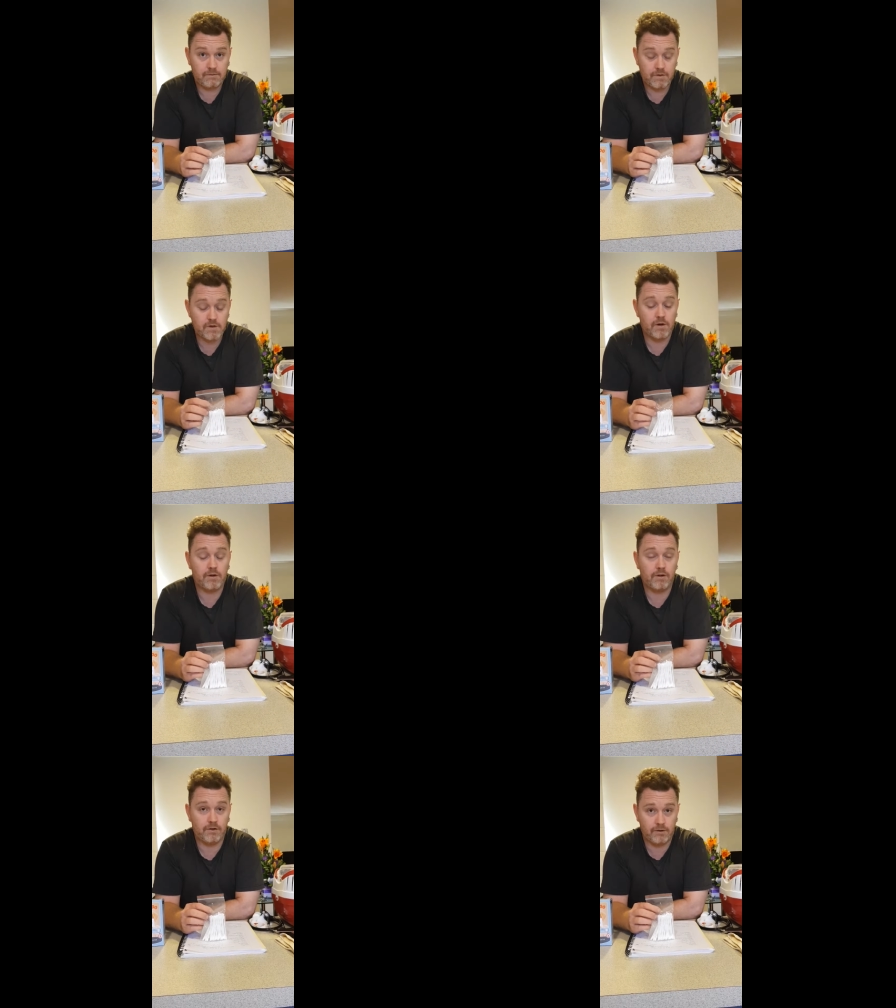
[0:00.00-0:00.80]
So
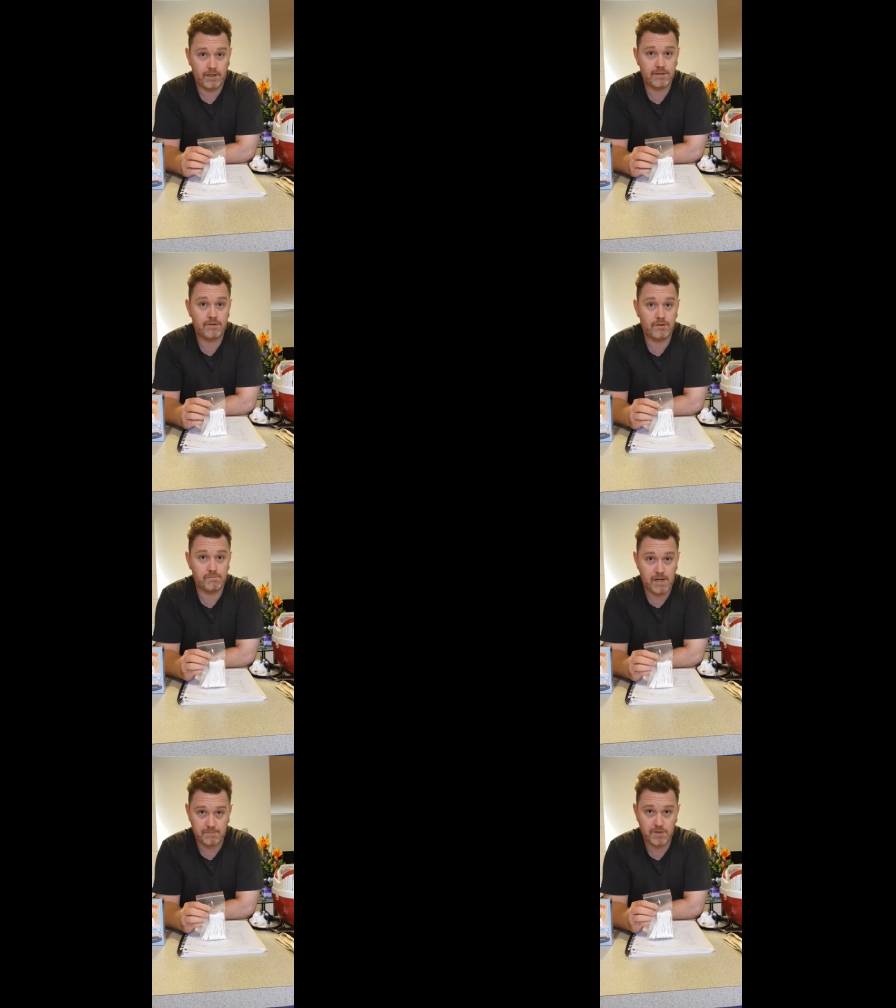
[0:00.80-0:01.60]
you need to do
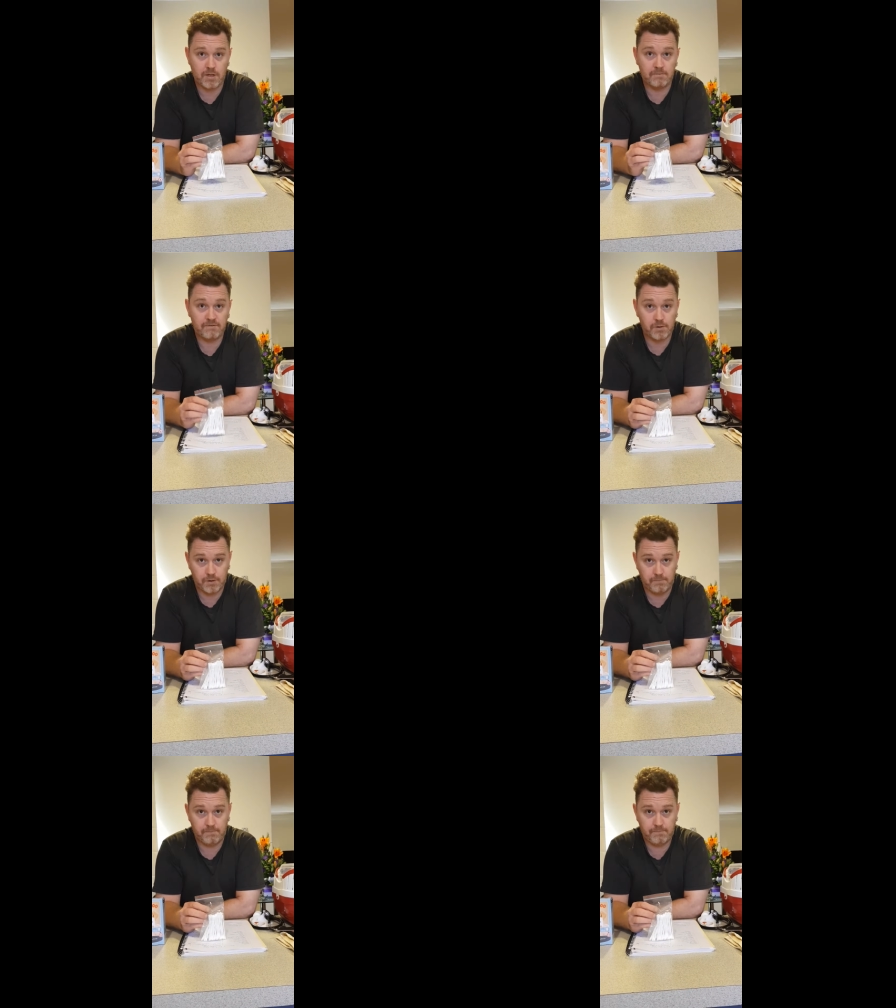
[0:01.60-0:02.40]
mum's job for them.